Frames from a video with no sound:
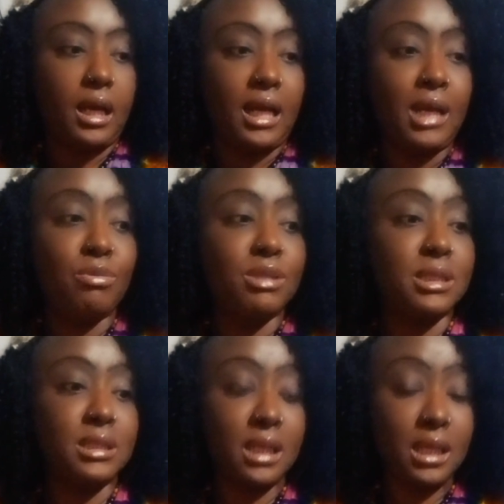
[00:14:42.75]
He would
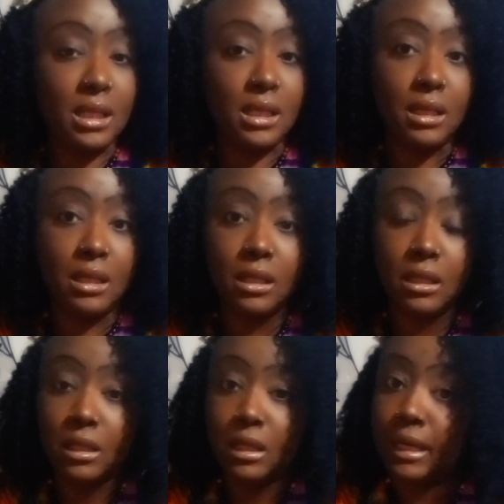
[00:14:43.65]
send
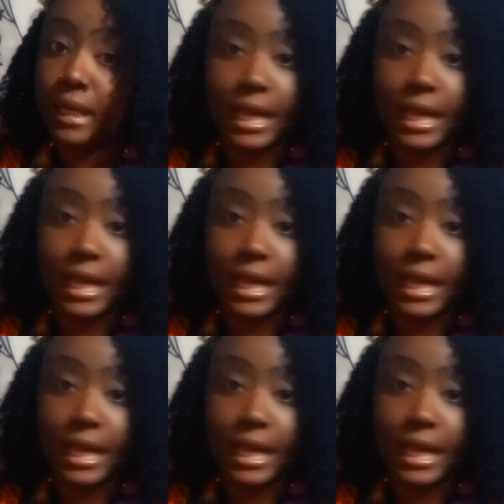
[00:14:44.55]
an